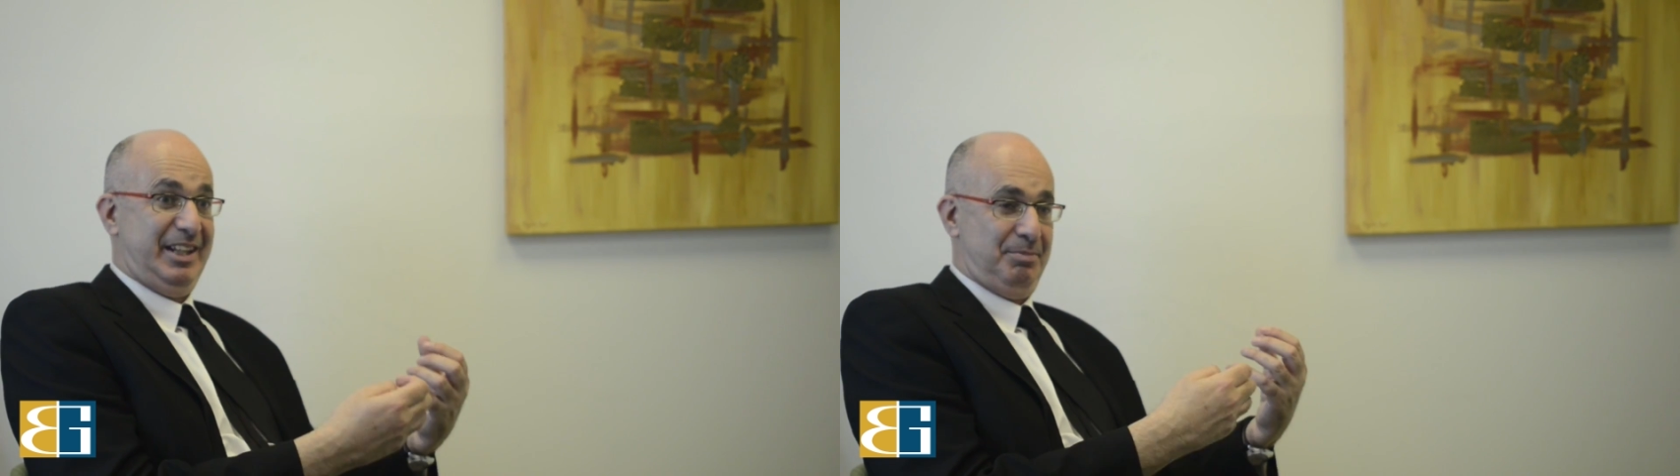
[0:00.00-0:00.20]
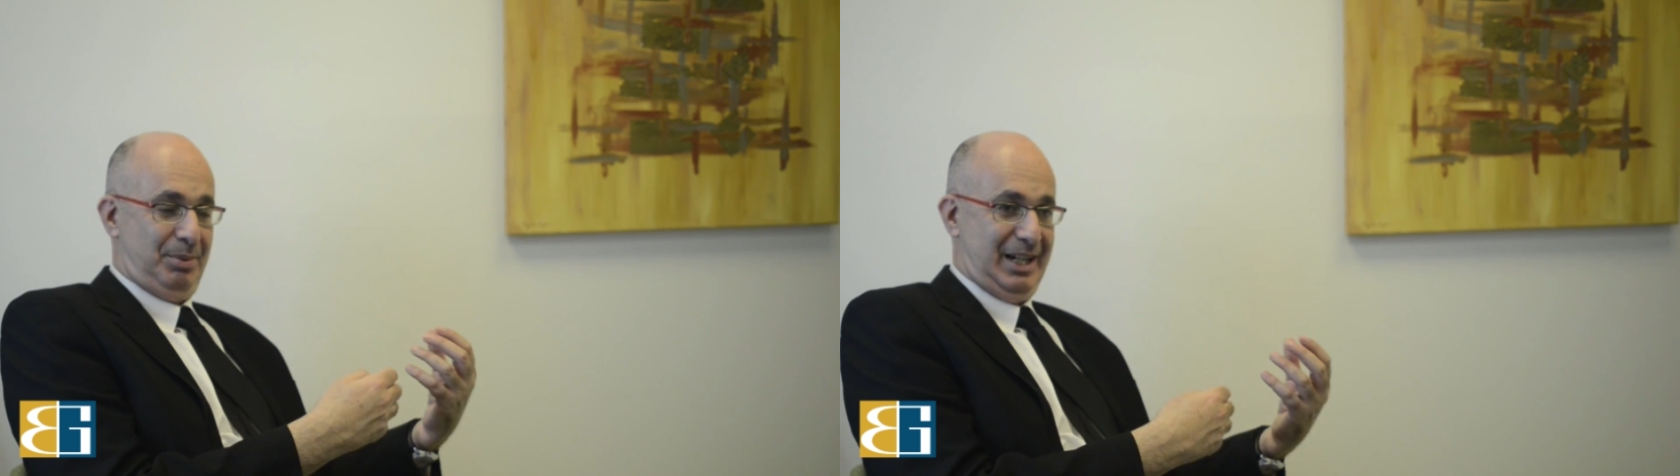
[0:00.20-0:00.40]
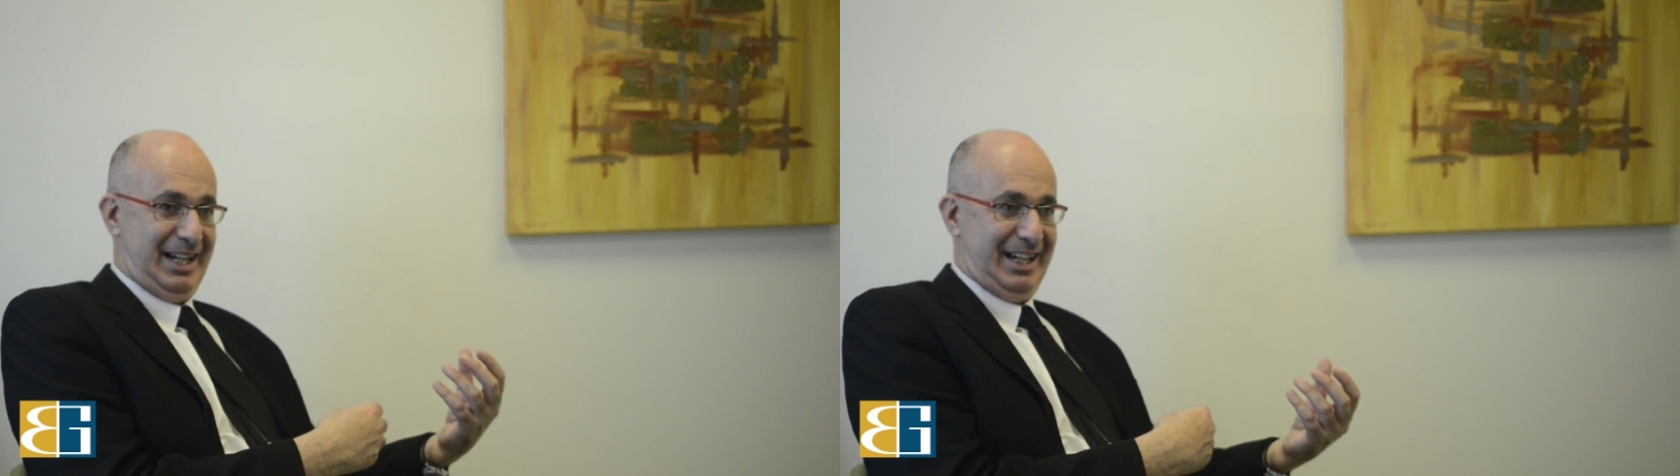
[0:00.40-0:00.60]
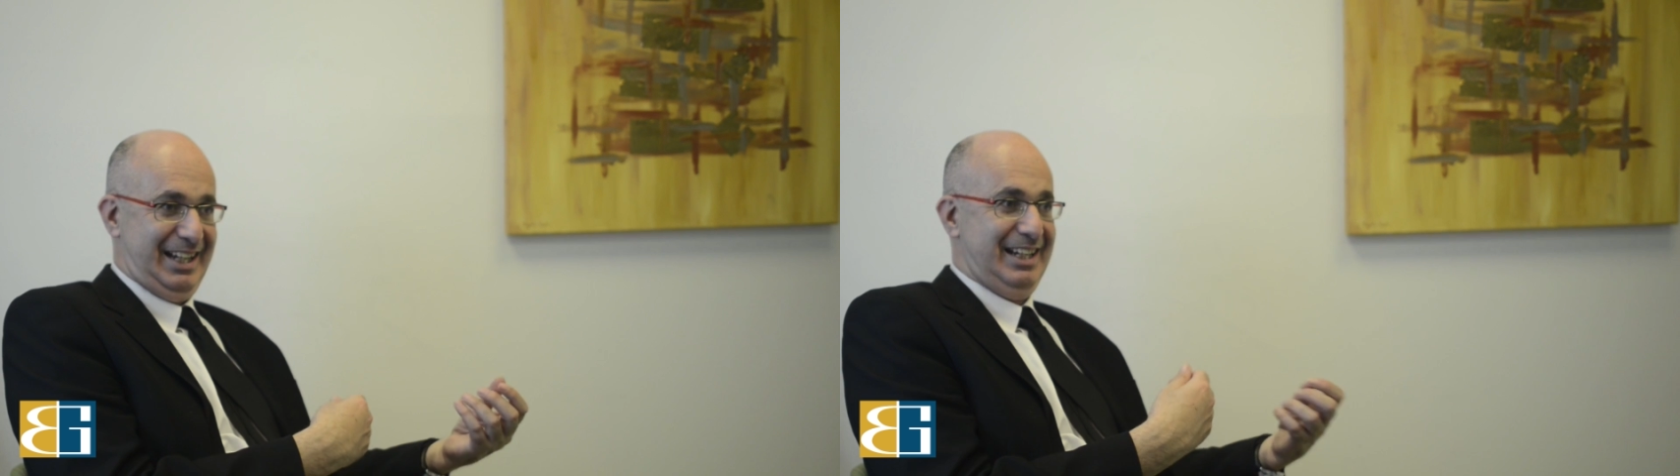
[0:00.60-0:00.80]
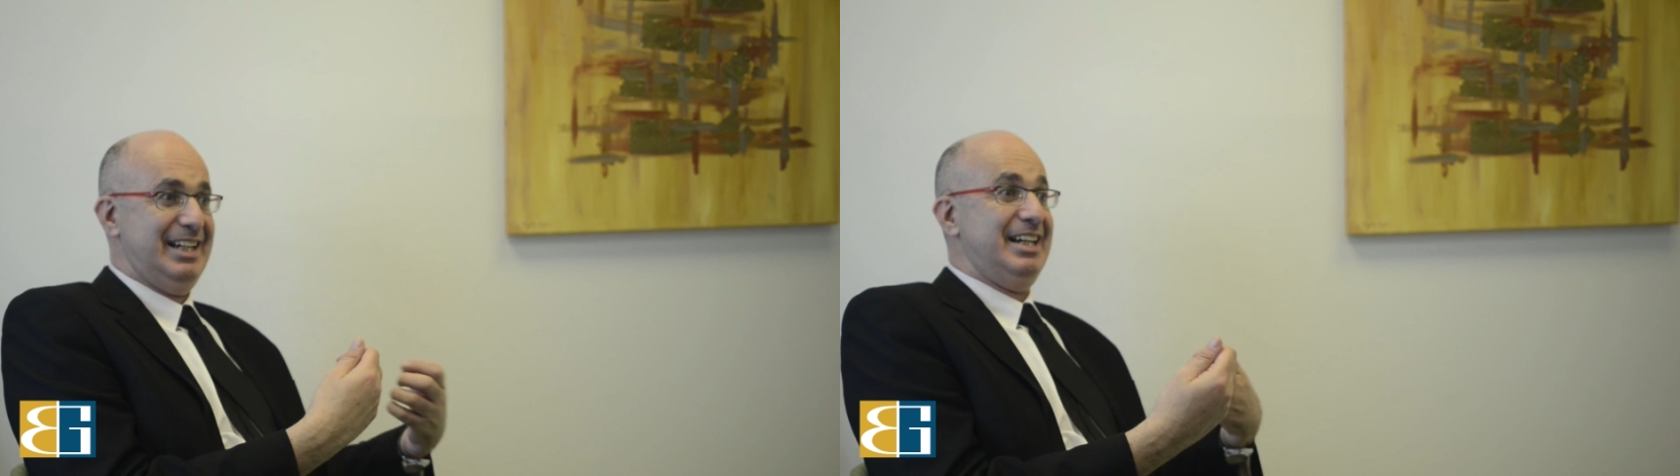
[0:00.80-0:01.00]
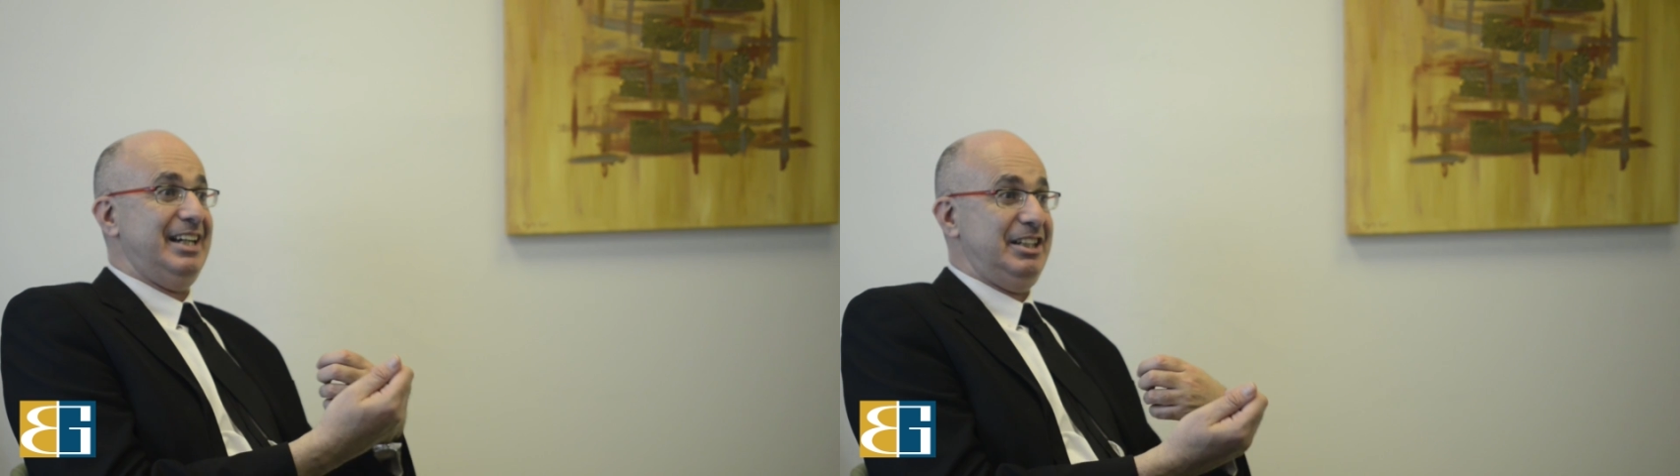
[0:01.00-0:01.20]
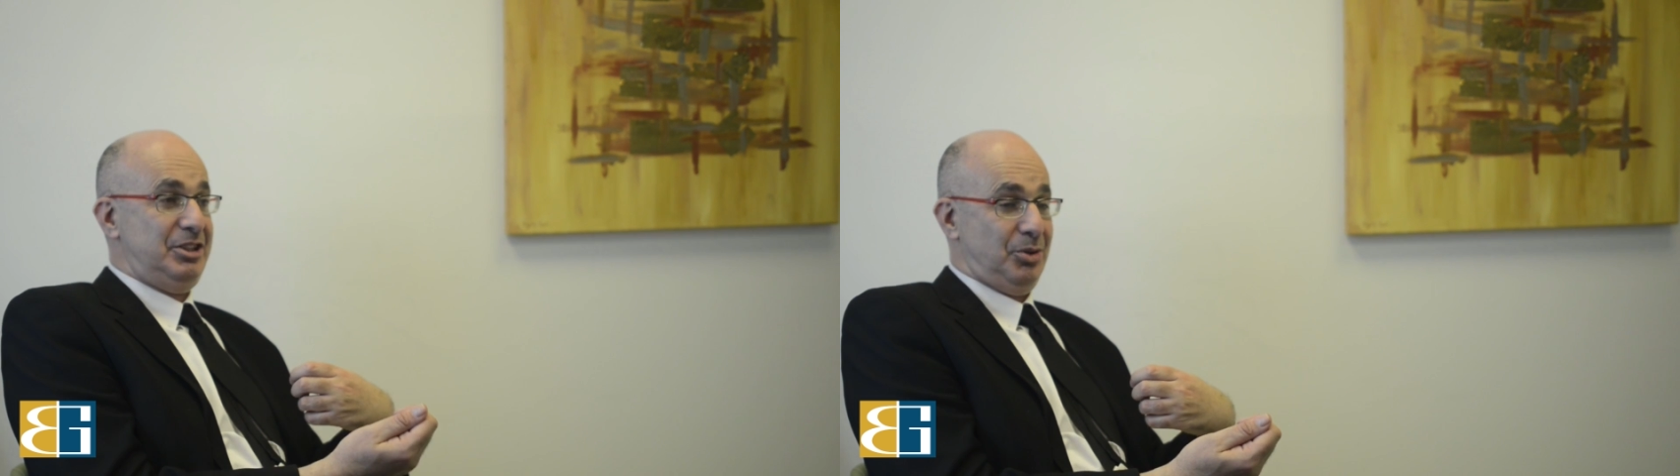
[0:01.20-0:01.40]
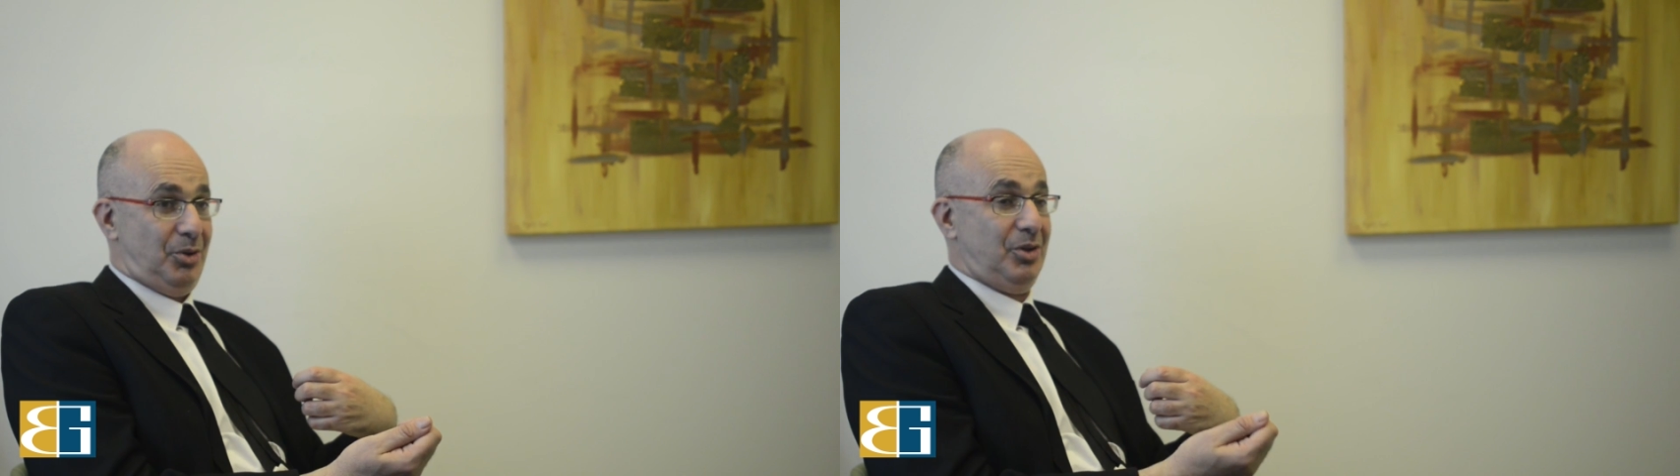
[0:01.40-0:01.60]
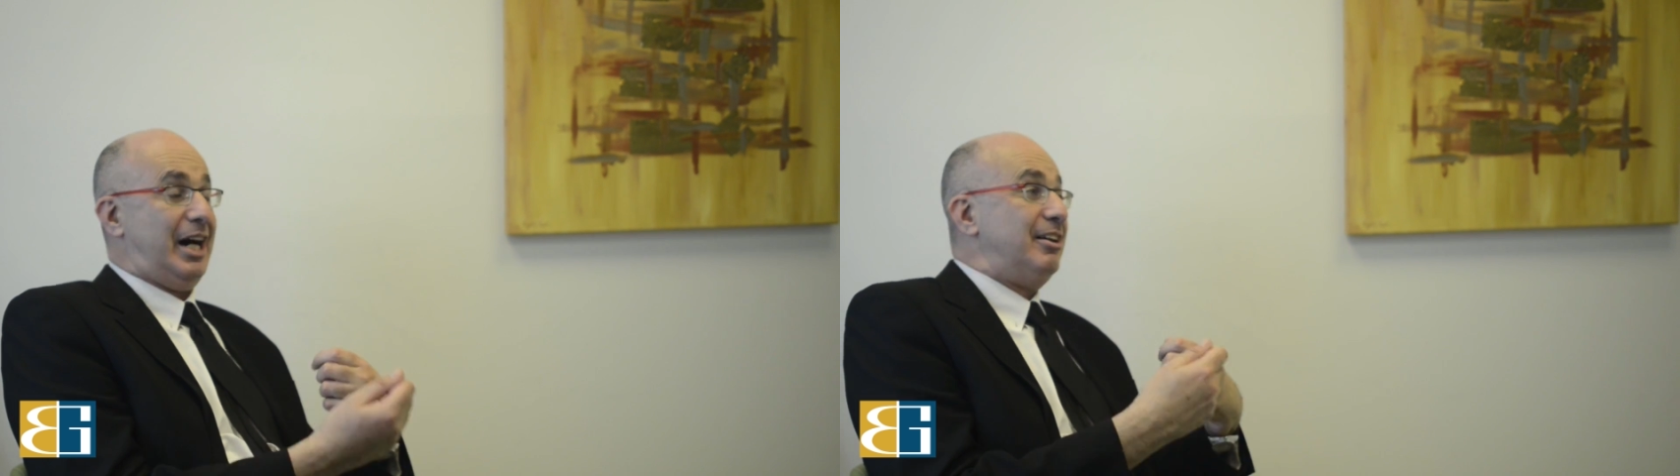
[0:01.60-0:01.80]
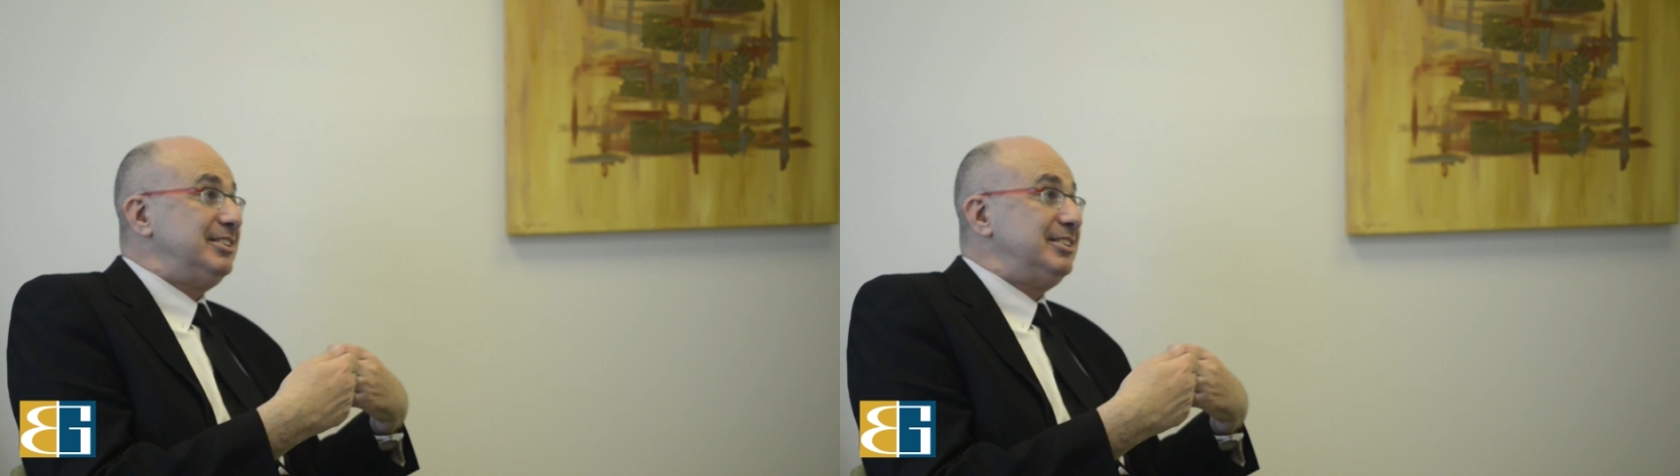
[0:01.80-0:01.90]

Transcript: in play, in talk.